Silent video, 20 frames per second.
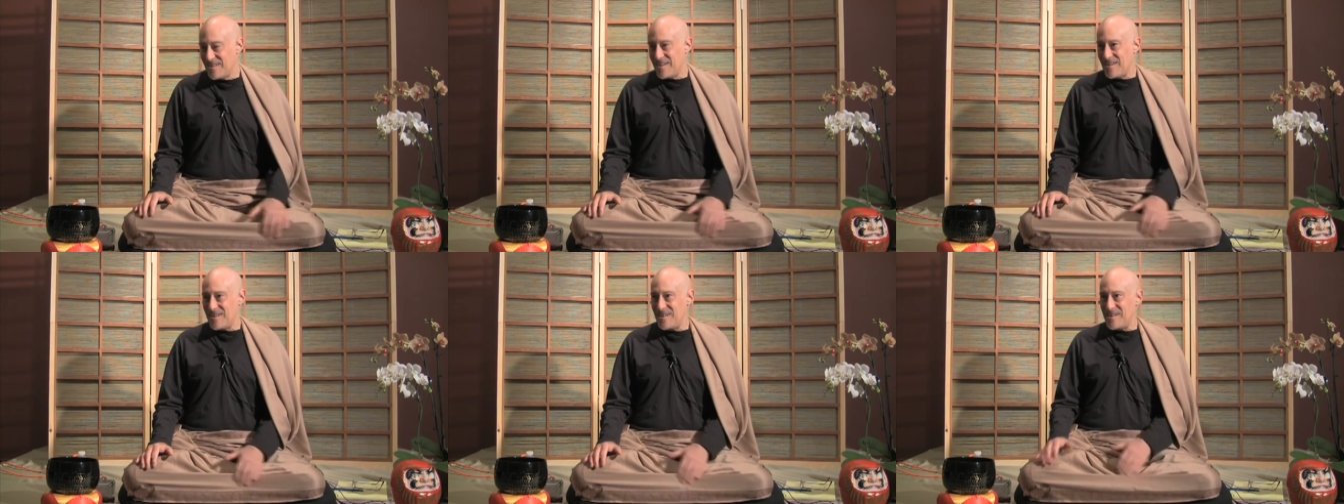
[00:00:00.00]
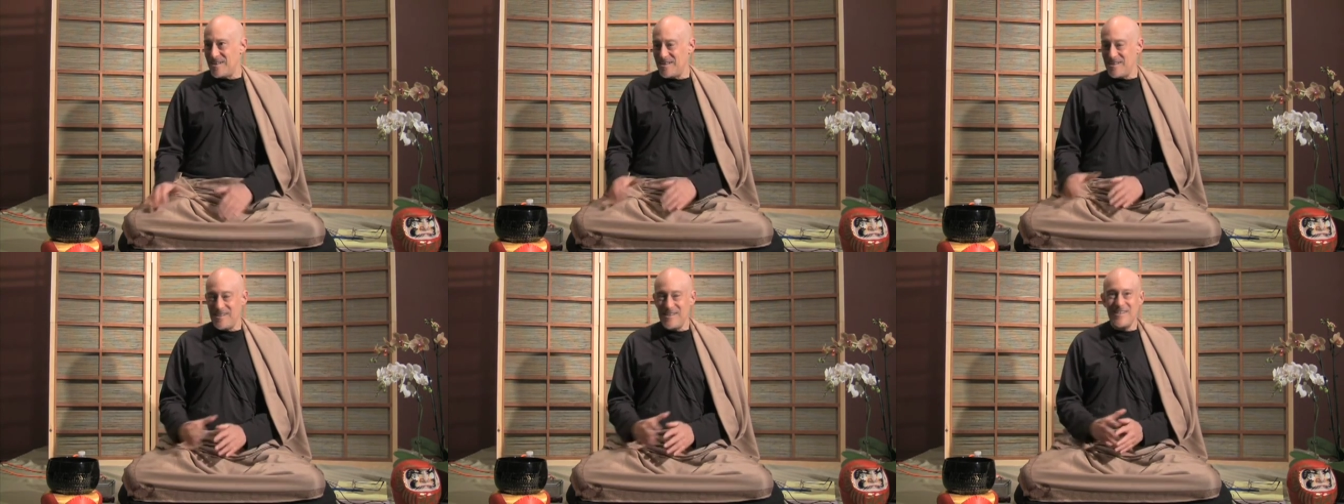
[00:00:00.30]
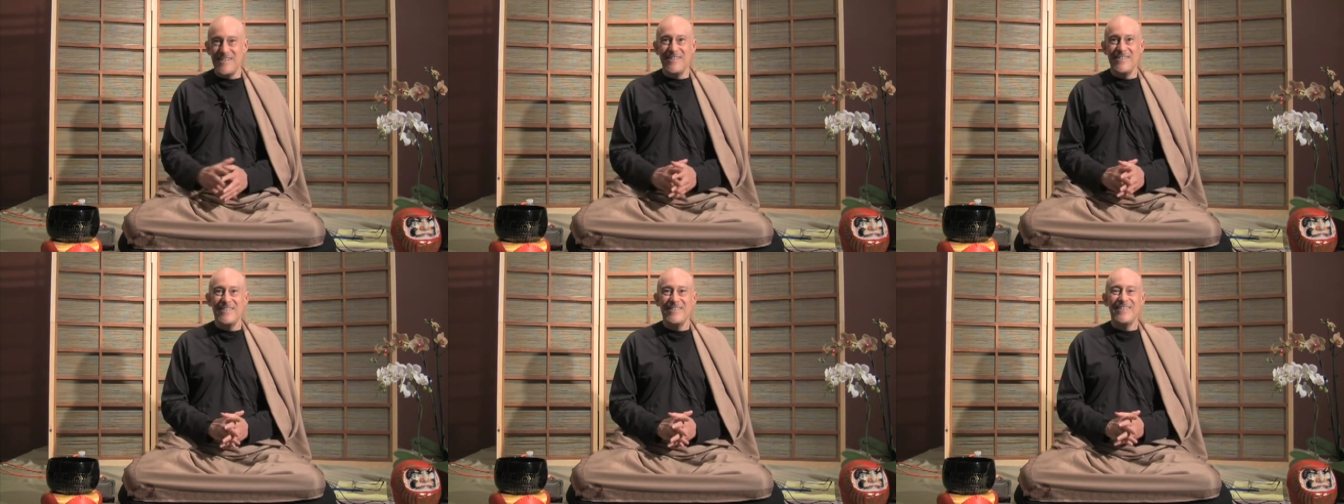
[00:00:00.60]
Uh,
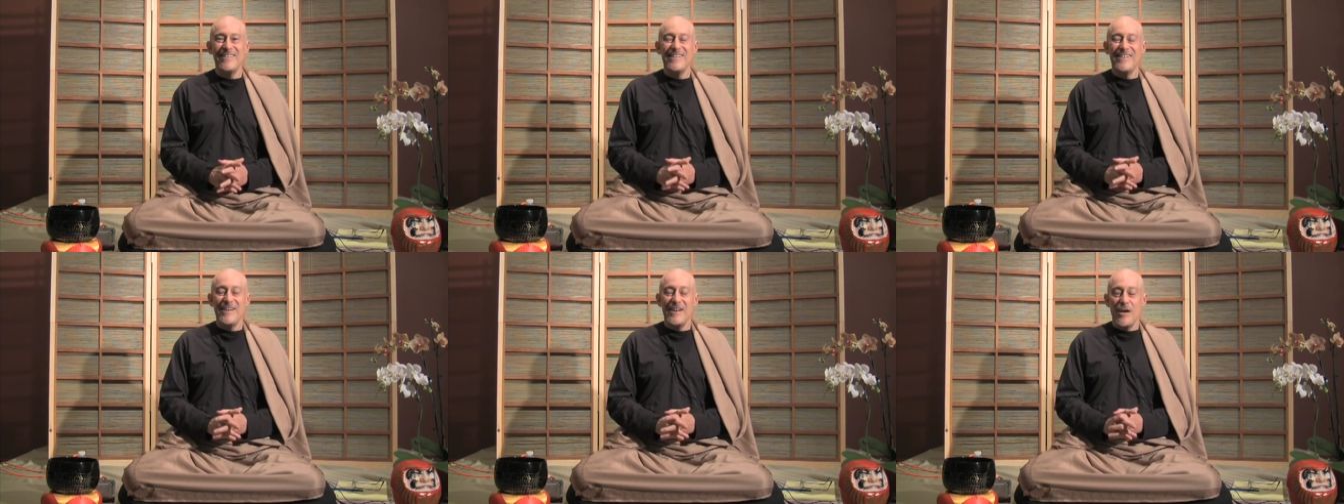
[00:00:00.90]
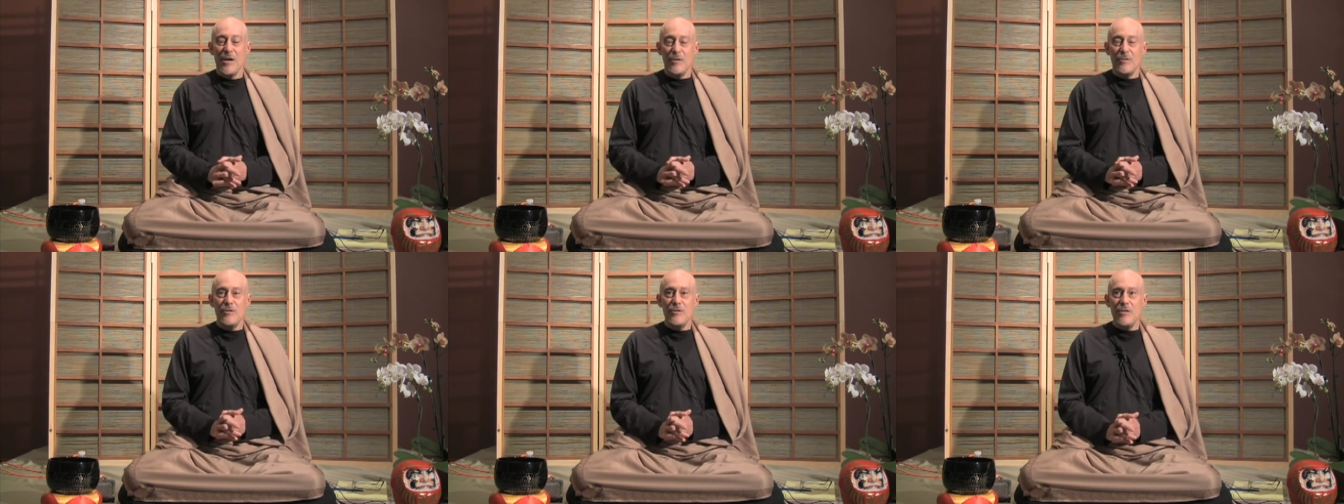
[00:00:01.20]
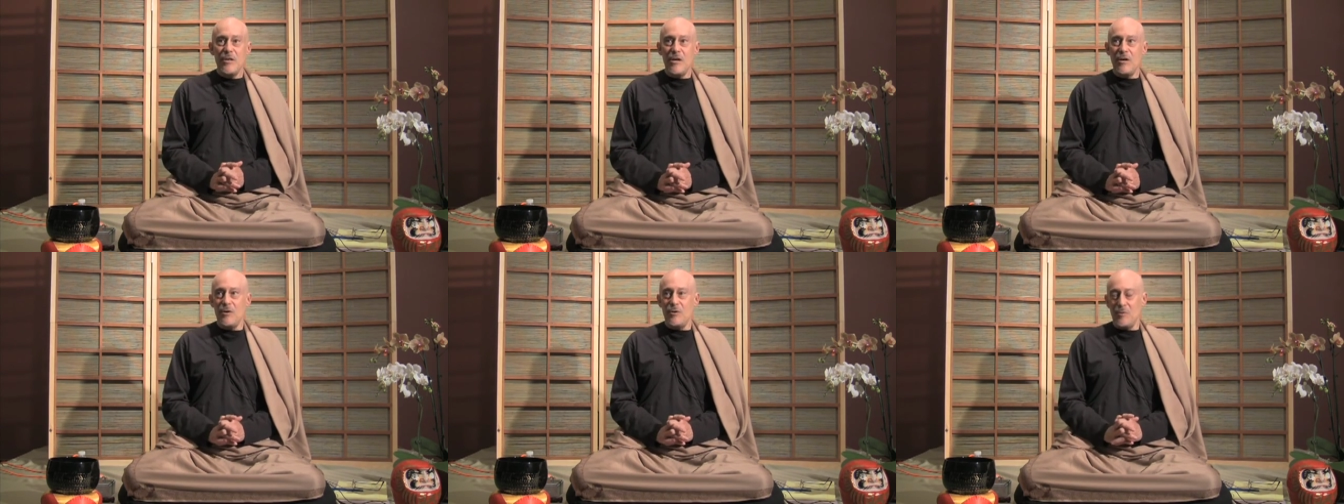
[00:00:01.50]

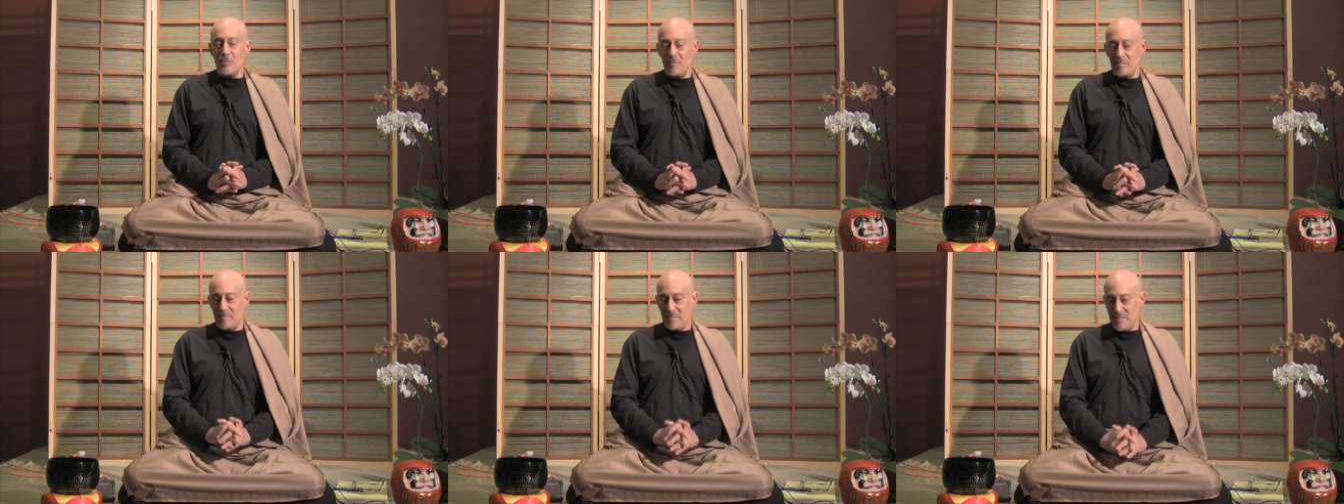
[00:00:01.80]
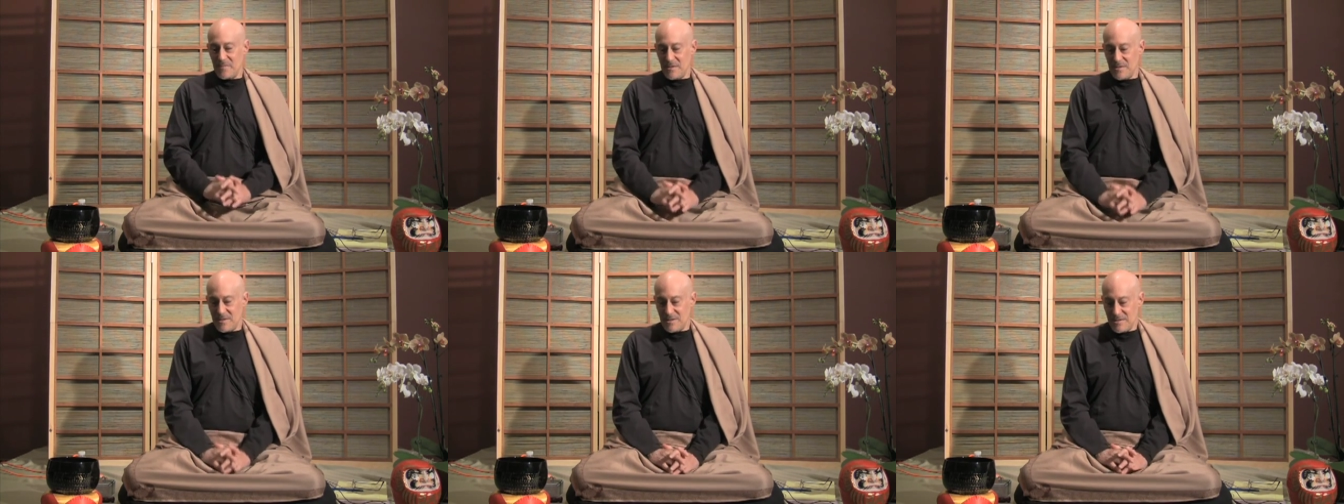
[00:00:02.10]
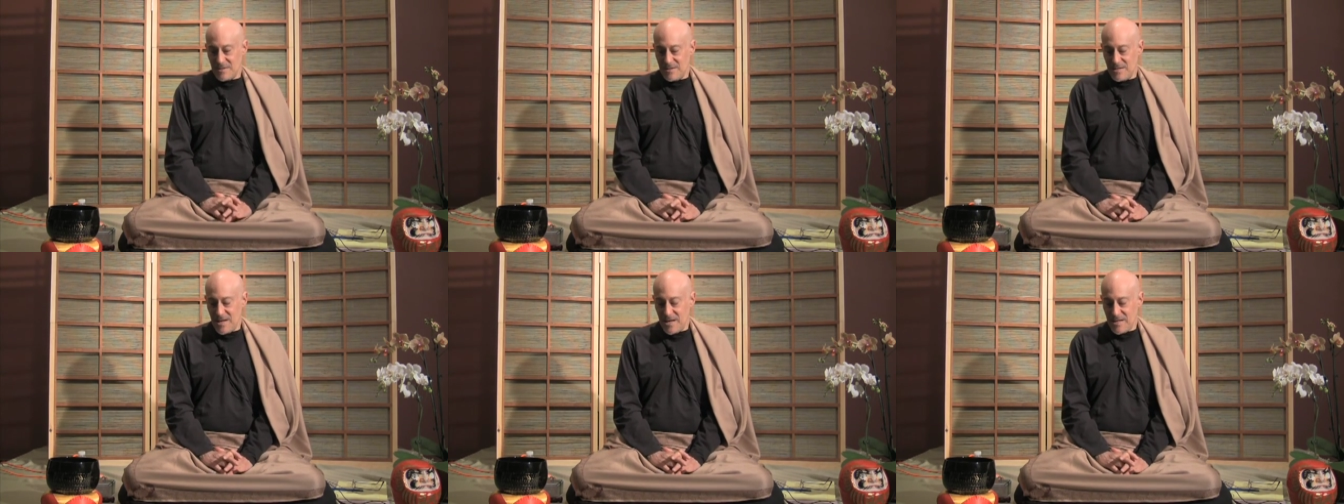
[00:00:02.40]
no,
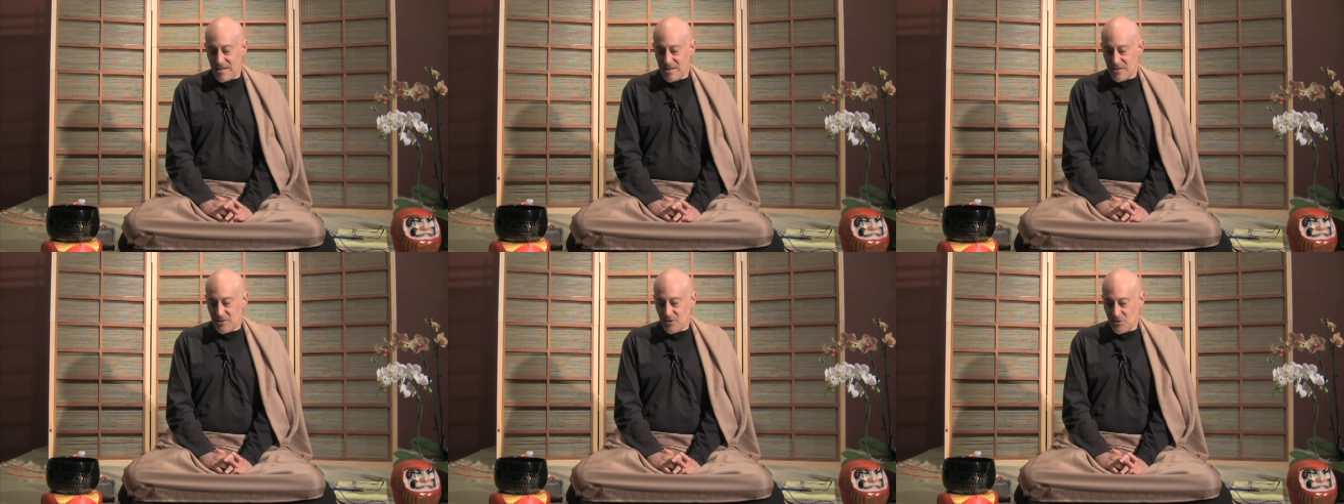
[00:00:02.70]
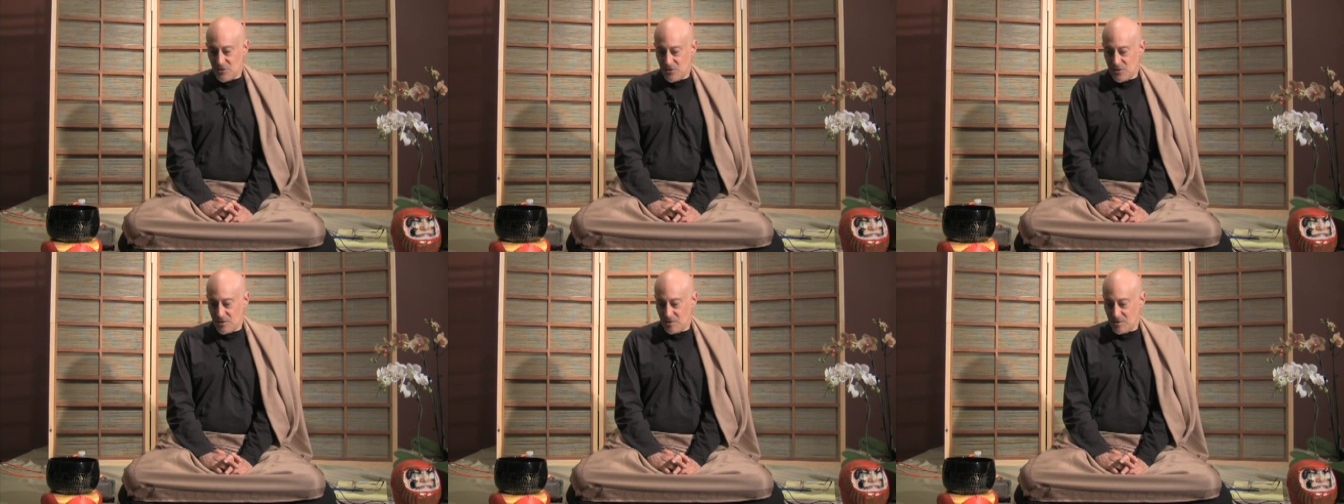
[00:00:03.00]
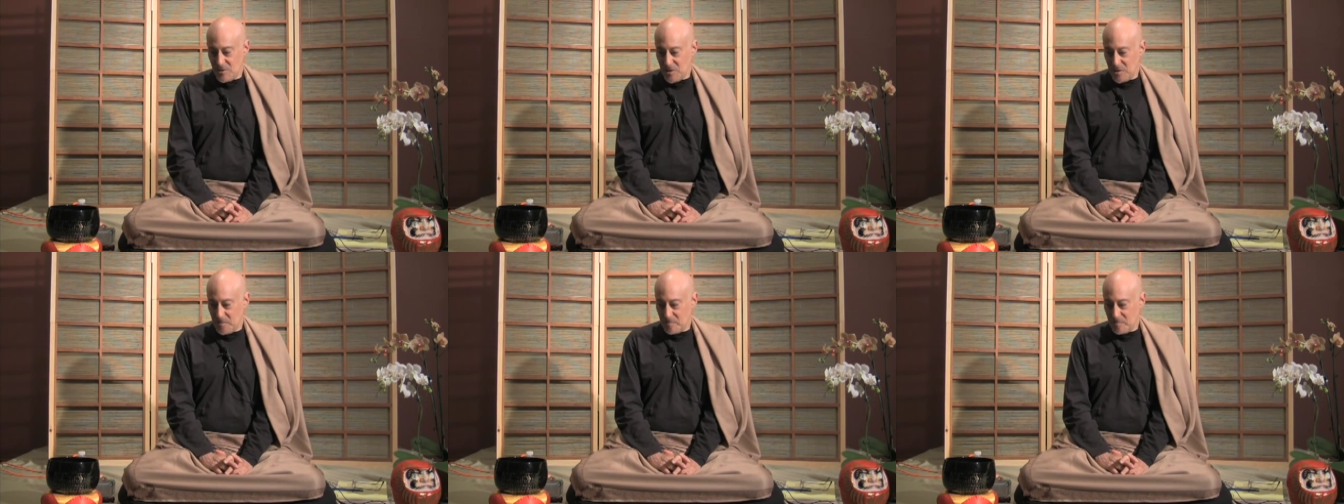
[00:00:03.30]
not necessary.